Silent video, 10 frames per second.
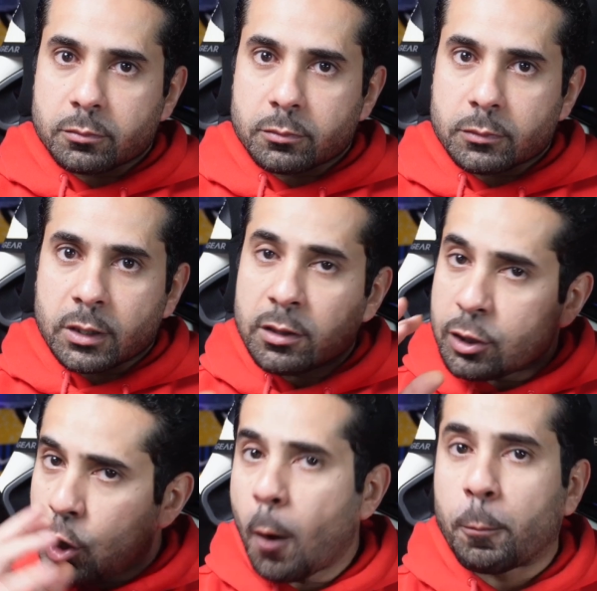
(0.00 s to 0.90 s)
In the
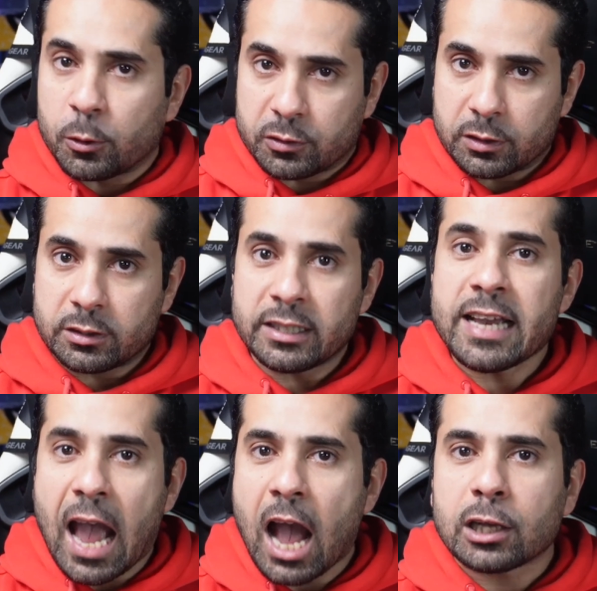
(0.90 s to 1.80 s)
opposite, he
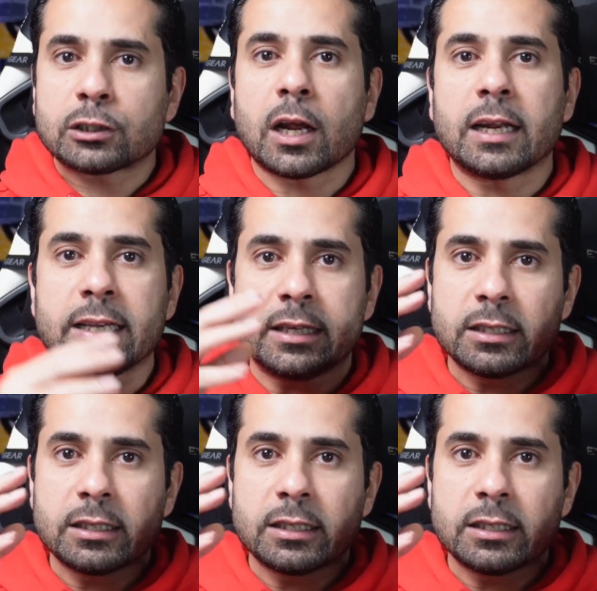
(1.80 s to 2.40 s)
actually,